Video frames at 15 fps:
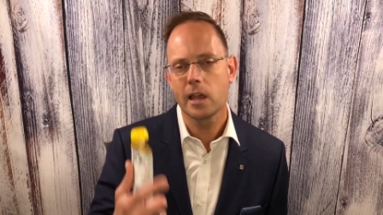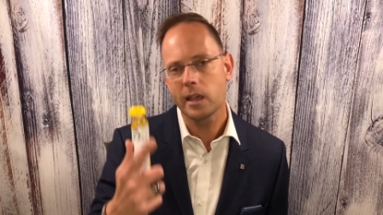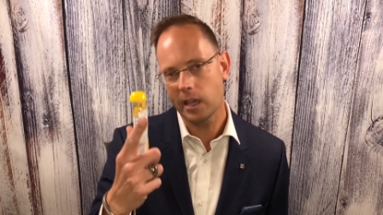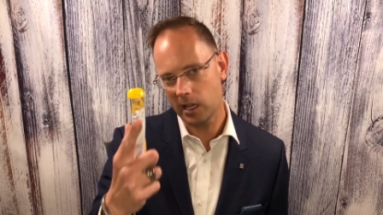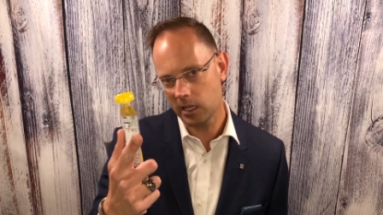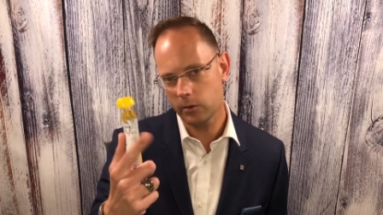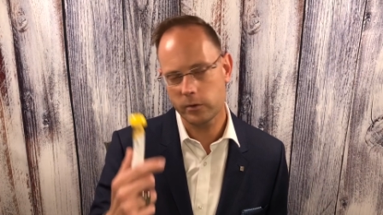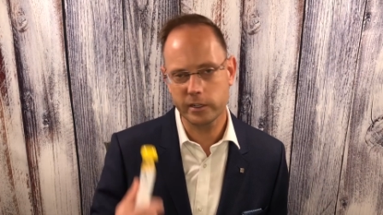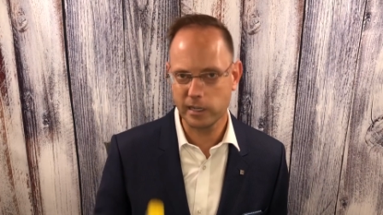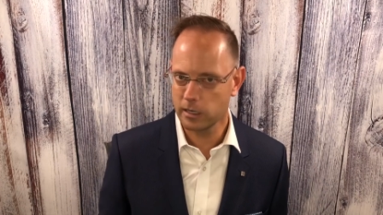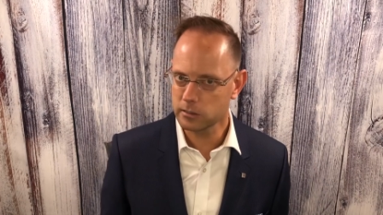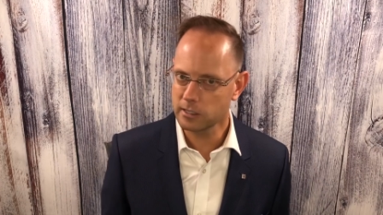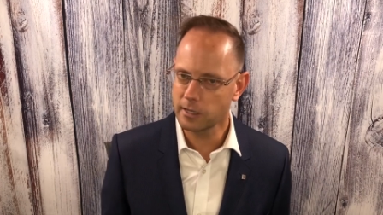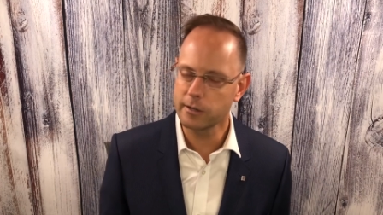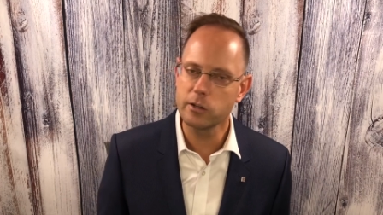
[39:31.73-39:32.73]
Anyone
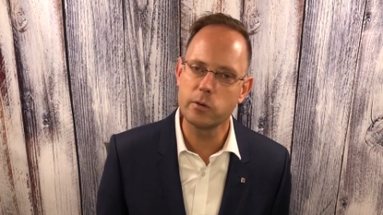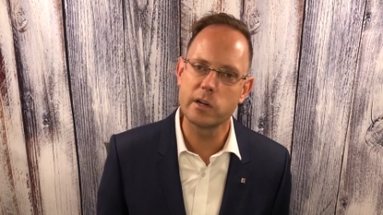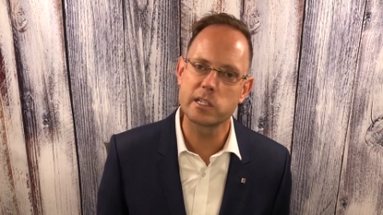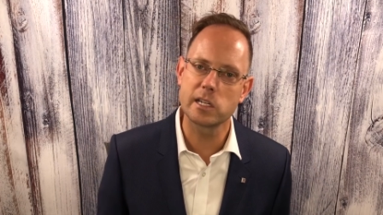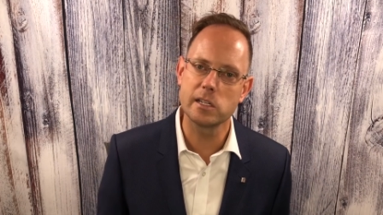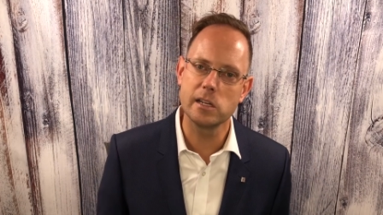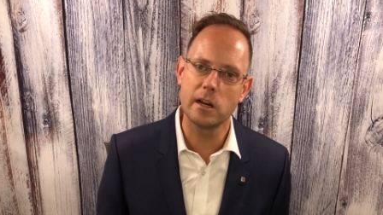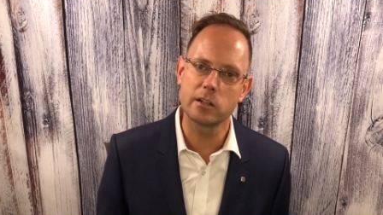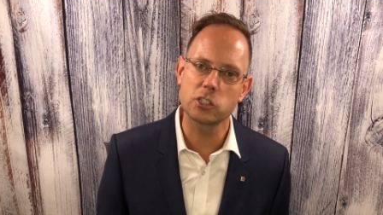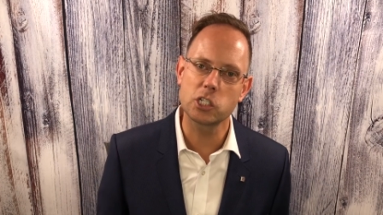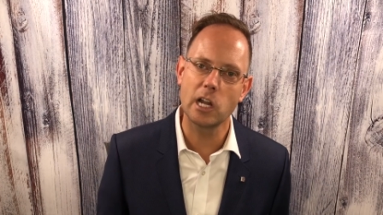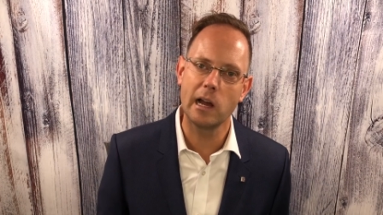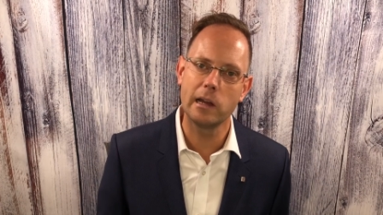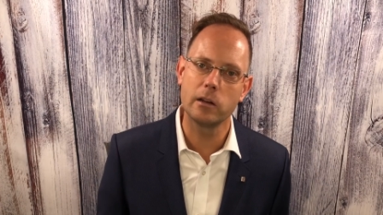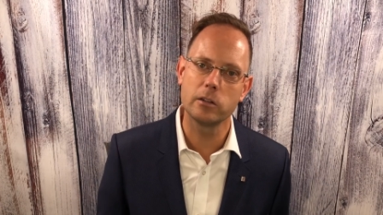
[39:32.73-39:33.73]
out there who has a young
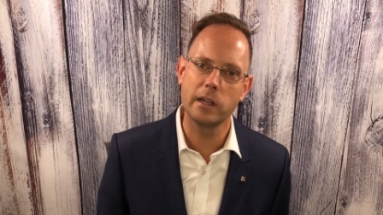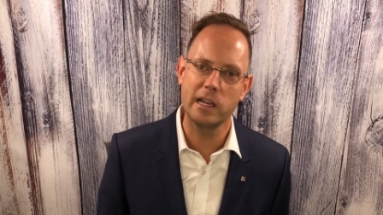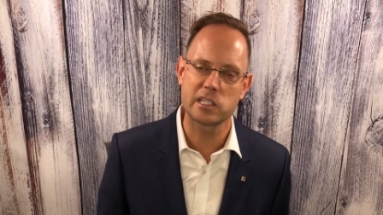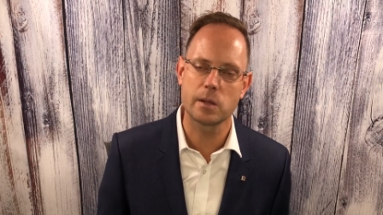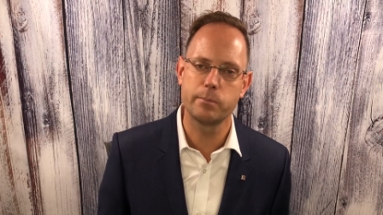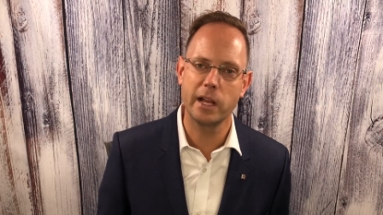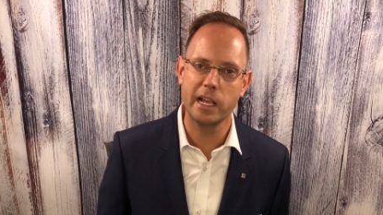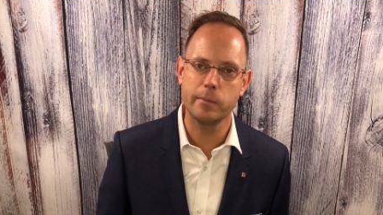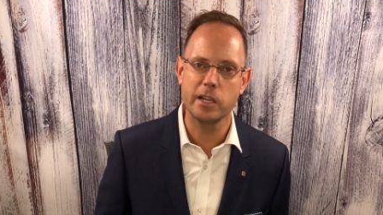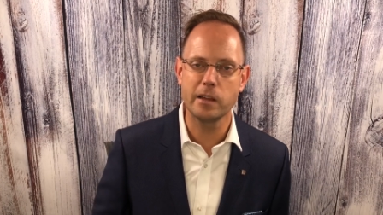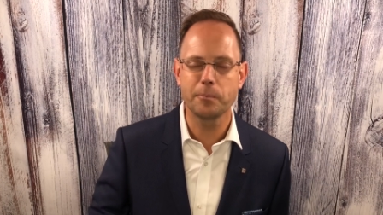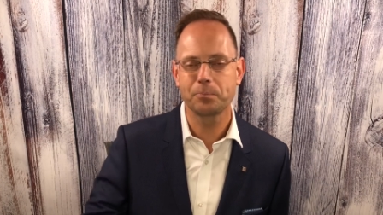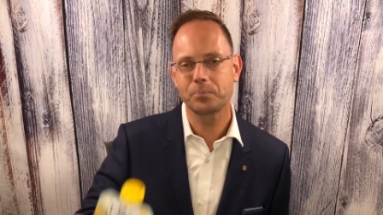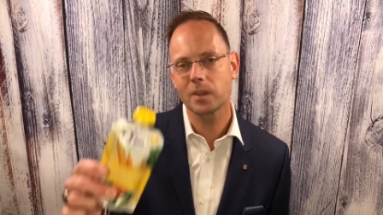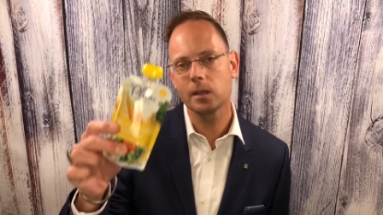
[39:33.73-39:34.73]
child, has a
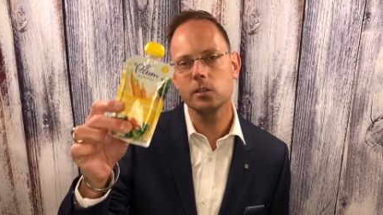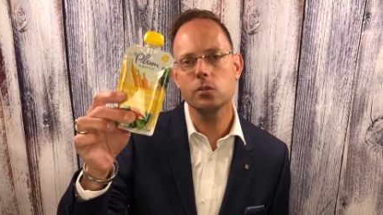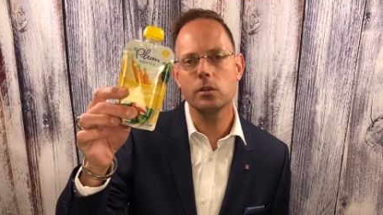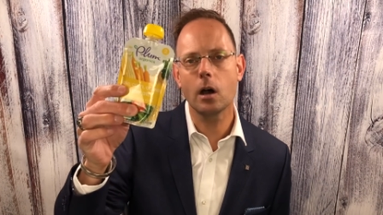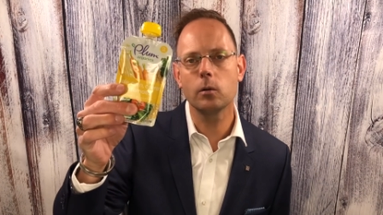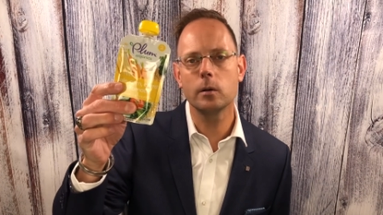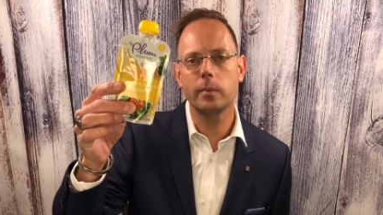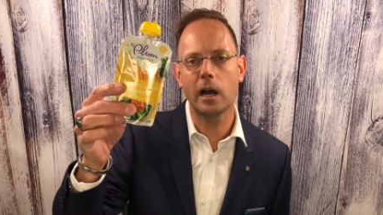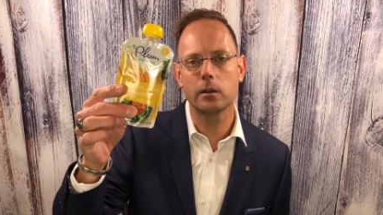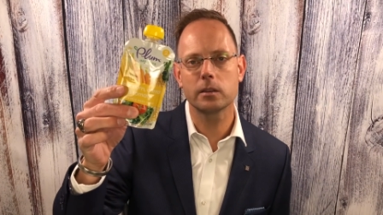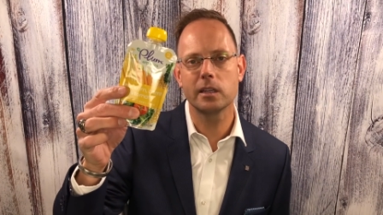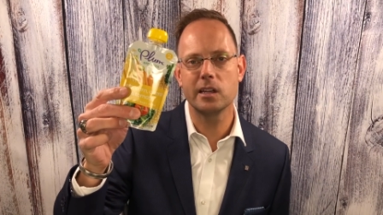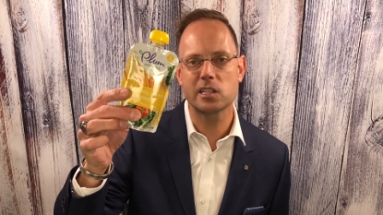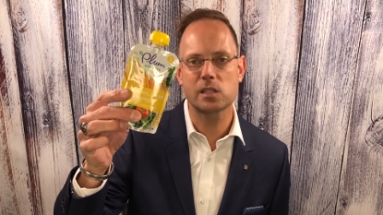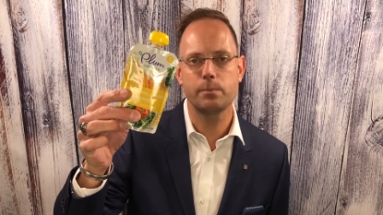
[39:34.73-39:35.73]
baby, you know about
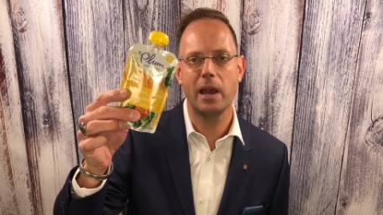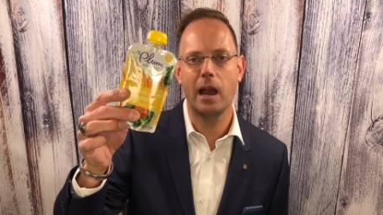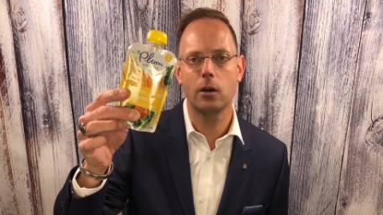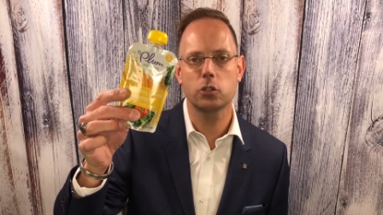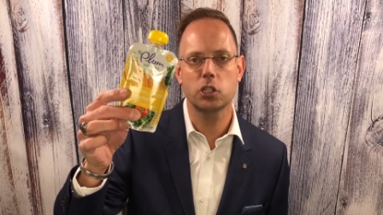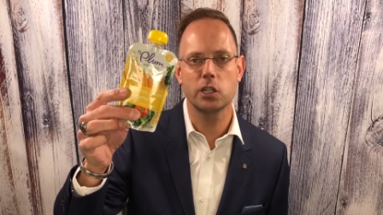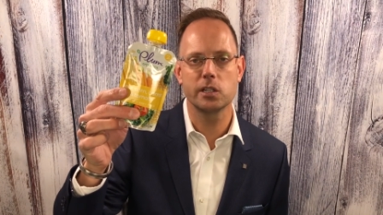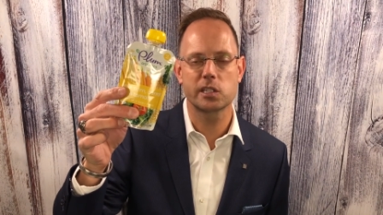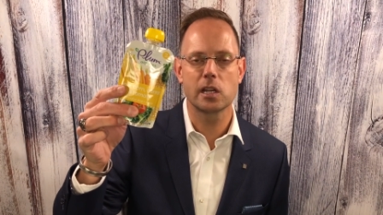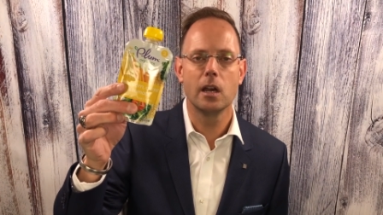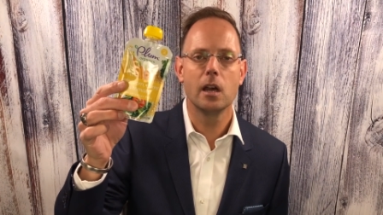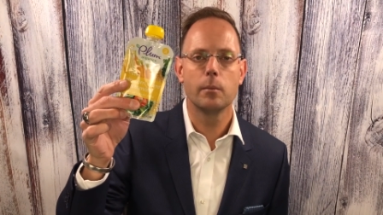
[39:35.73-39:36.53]
this. Pouches.